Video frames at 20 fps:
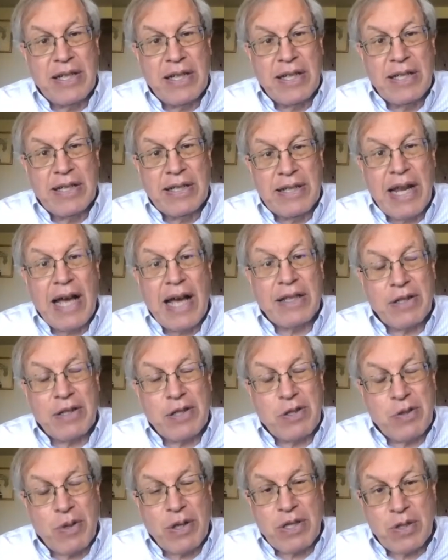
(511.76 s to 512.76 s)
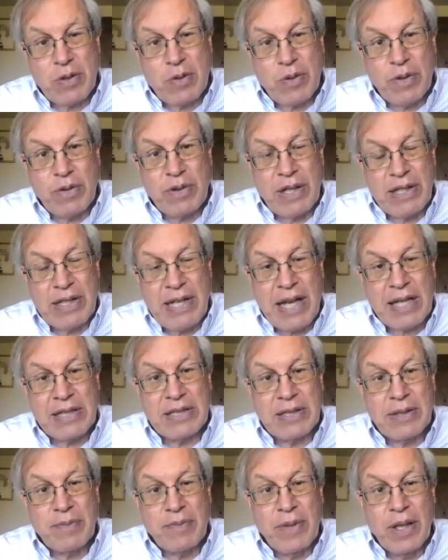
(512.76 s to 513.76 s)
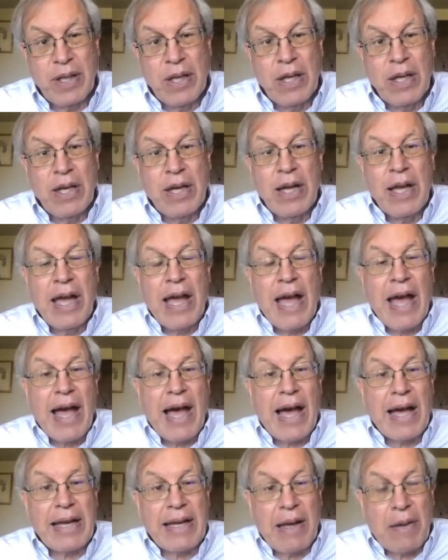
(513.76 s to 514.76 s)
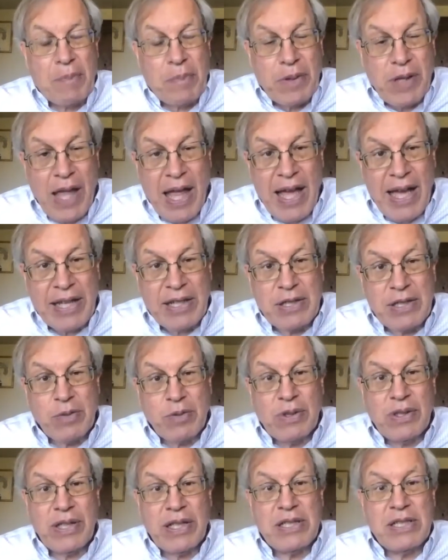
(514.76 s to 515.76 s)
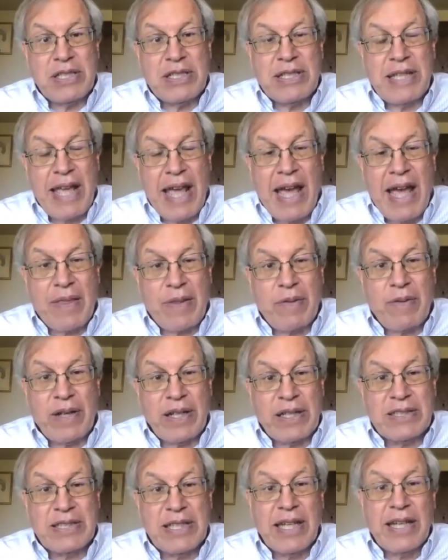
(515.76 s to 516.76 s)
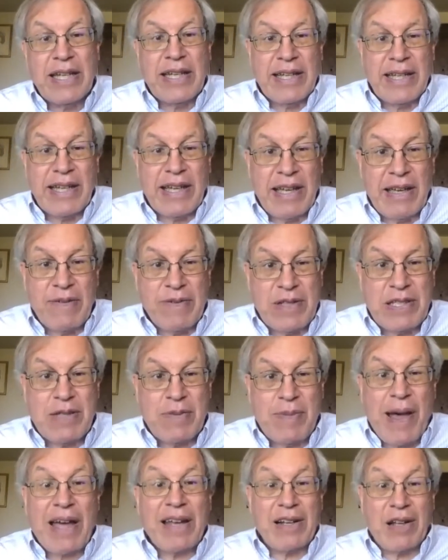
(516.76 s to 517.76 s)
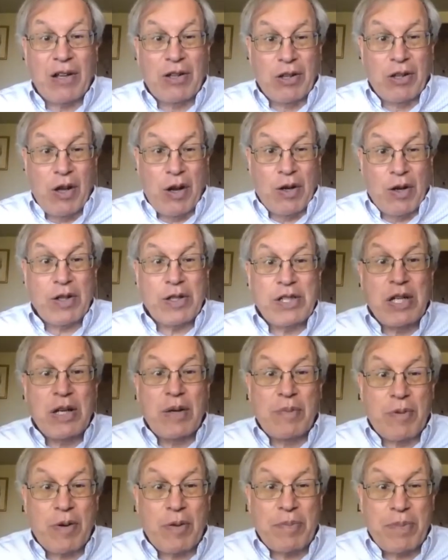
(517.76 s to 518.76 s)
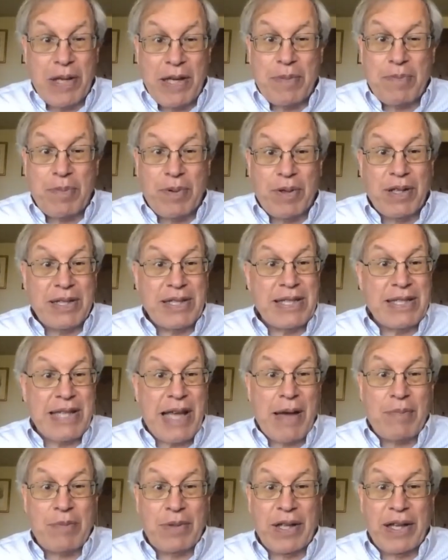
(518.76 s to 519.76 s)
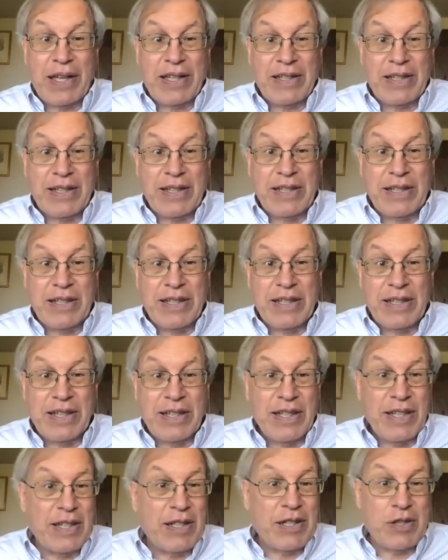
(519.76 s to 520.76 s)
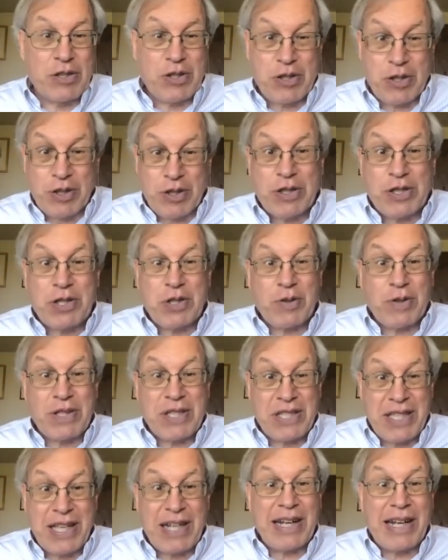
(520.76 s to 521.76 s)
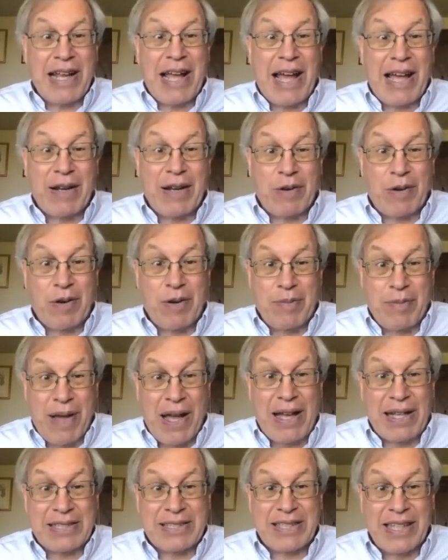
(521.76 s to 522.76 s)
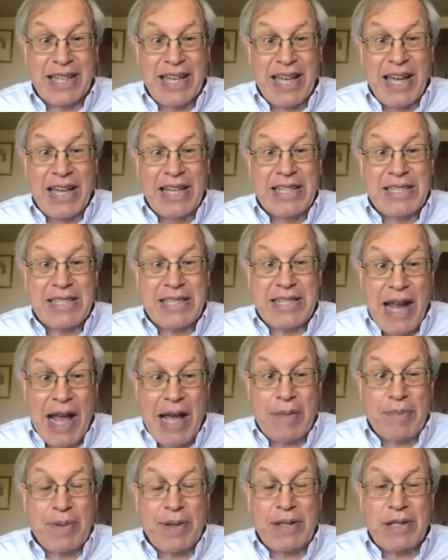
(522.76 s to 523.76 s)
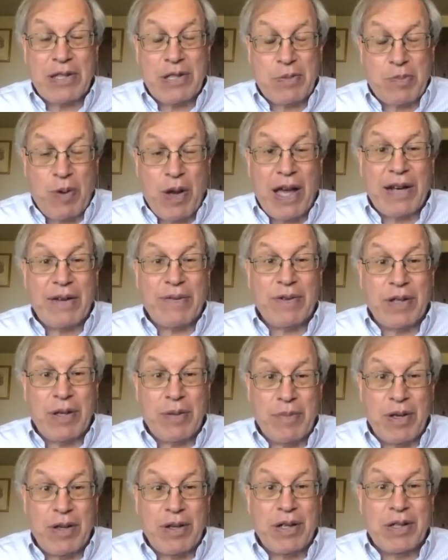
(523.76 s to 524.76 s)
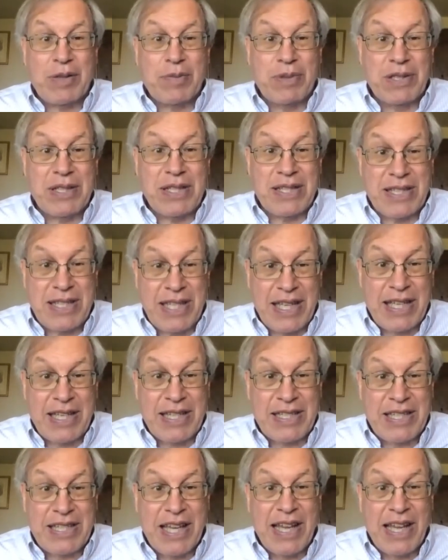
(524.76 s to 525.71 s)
not a strict scrutiny test. Applied to religious gatherings, if it's about a large number of people assembling in a church or a synagogue or a mosque, stopping the spread of communicable disease